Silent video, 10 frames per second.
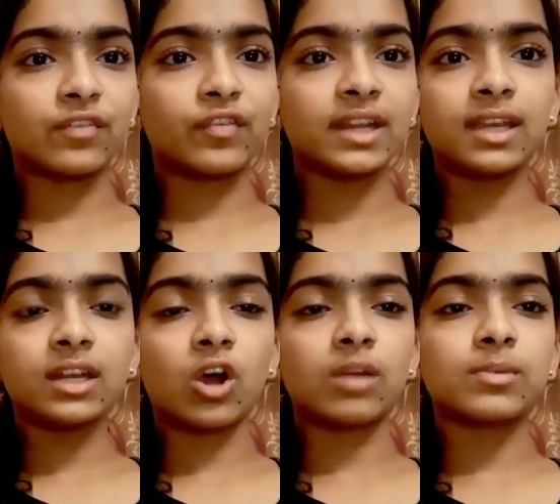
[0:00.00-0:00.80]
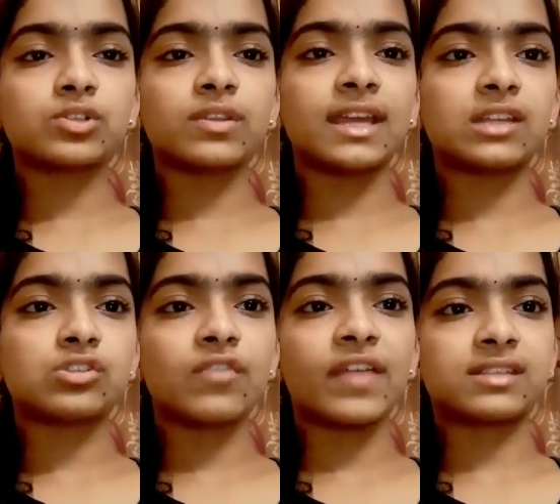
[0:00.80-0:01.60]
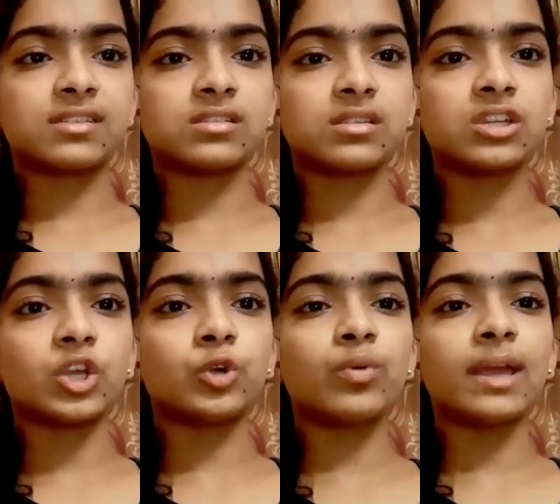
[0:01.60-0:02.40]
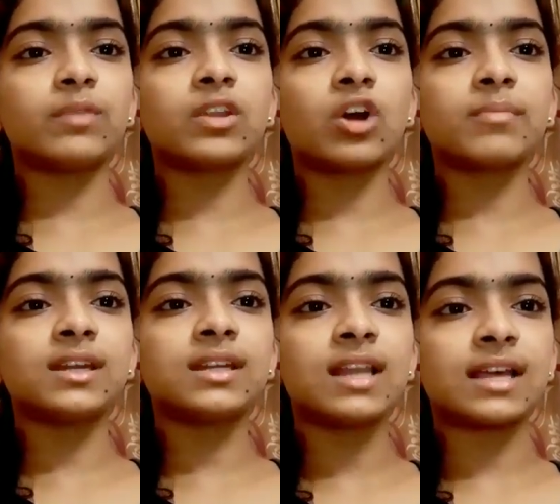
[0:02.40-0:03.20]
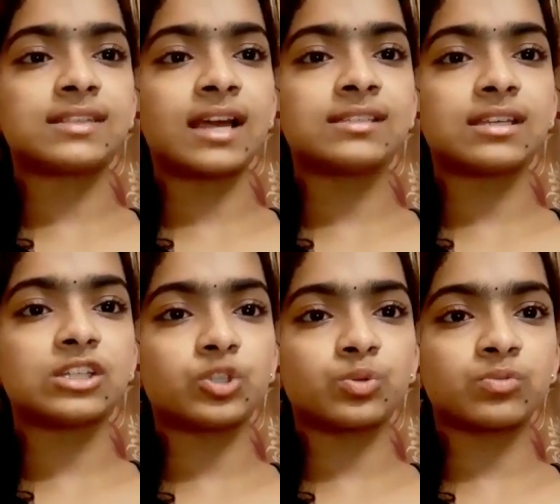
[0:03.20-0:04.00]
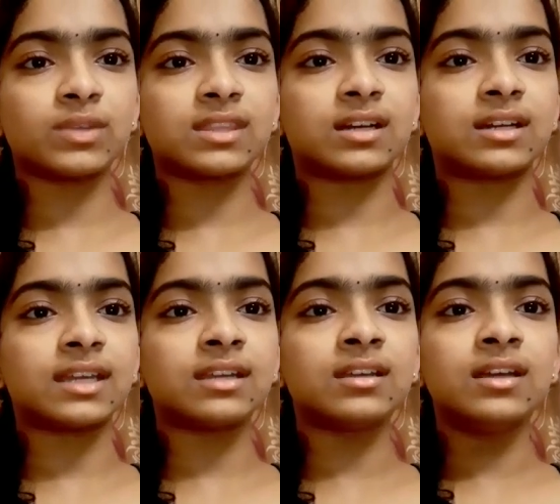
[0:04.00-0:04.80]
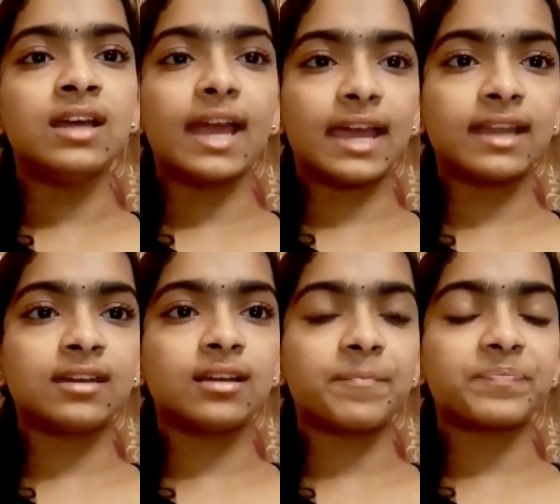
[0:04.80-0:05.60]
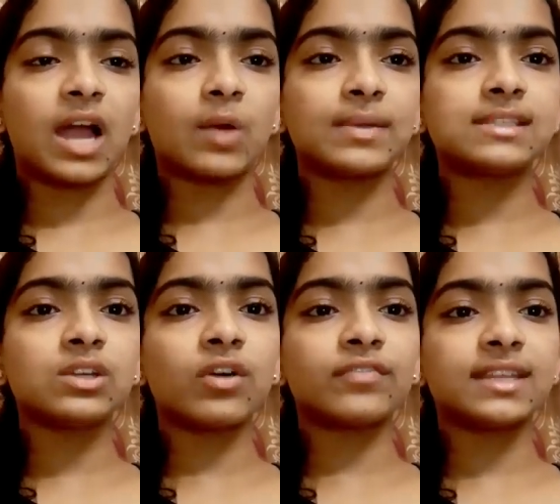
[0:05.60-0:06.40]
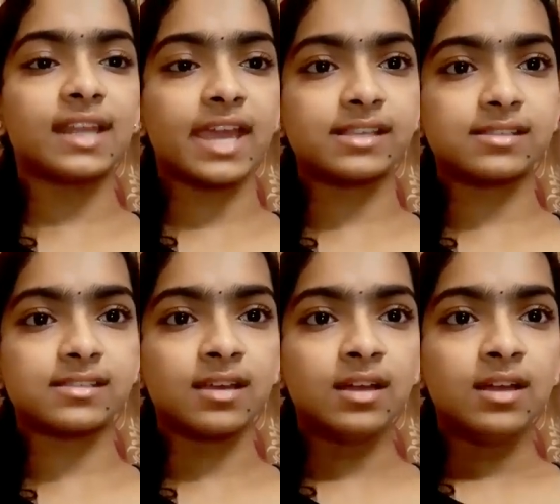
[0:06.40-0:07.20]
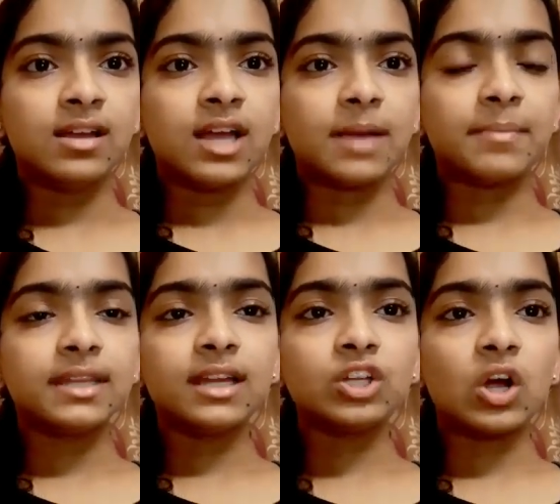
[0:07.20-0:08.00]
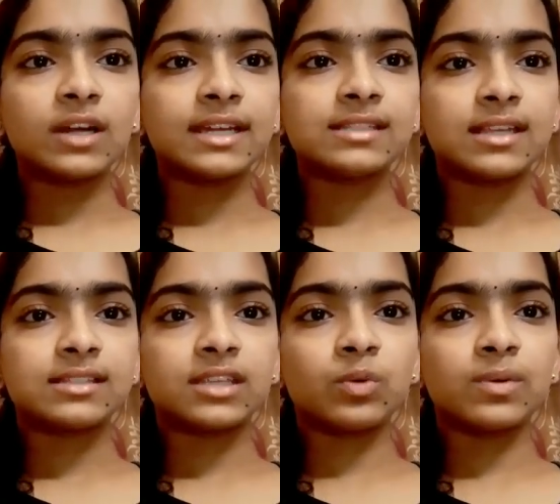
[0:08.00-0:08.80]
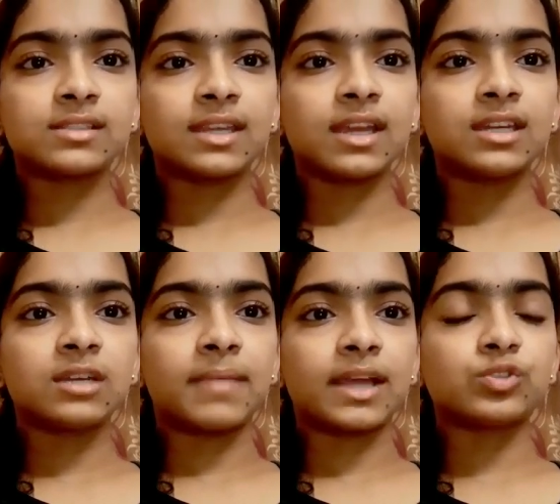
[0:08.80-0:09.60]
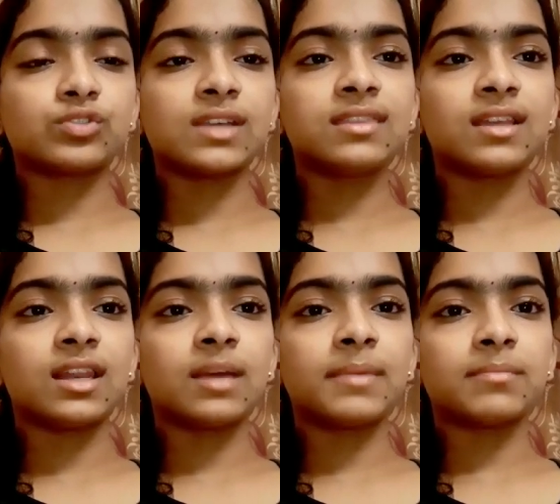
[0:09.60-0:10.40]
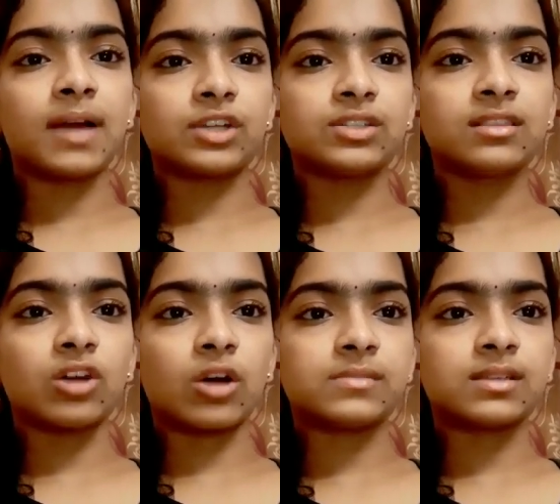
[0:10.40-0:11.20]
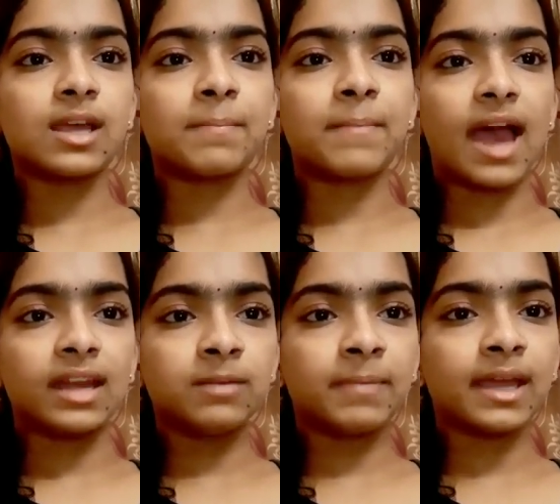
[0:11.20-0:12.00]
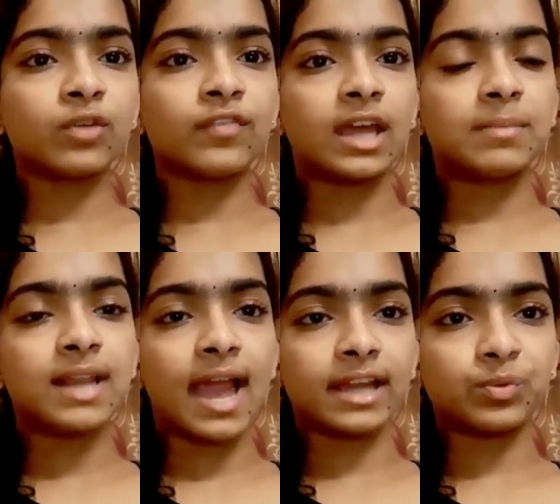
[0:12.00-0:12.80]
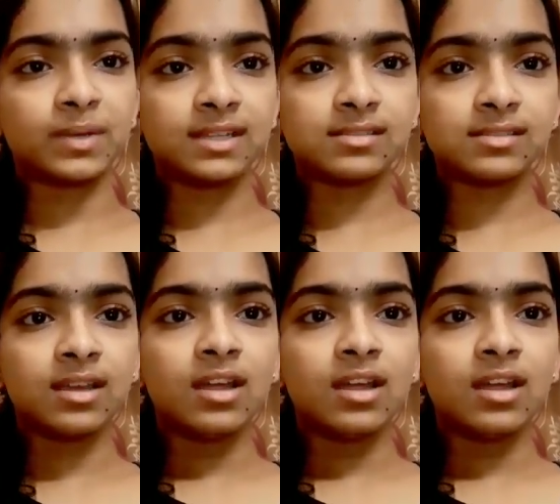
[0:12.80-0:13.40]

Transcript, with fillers: suffering and almost on the edge of extinction due to environmental hazards issues with hurting and harvesting of their eggs. American Tortoise Rescue was created by Susan Tellem and Marshall Thompson, a married pair of animal activities